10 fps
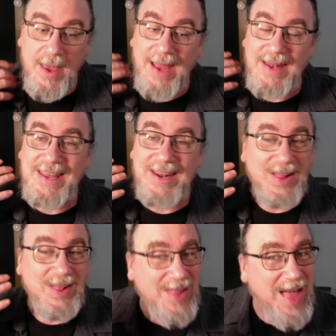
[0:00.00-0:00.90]
I did a
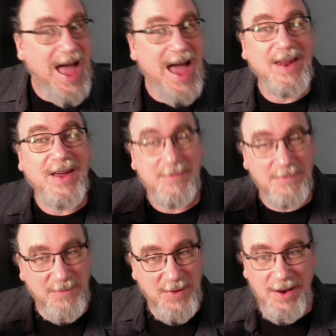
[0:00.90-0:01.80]
lot of
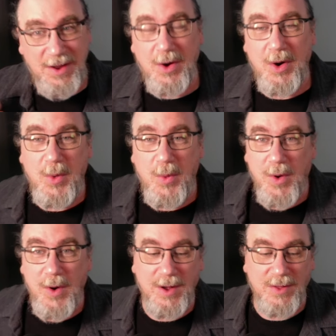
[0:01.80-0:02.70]
video
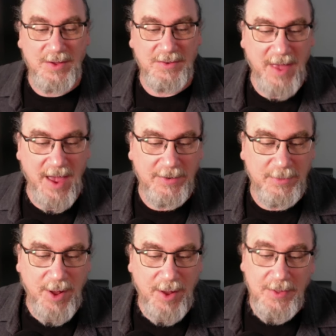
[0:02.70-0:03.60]
work this last
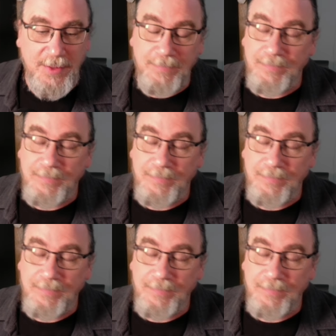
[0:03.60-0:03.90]
month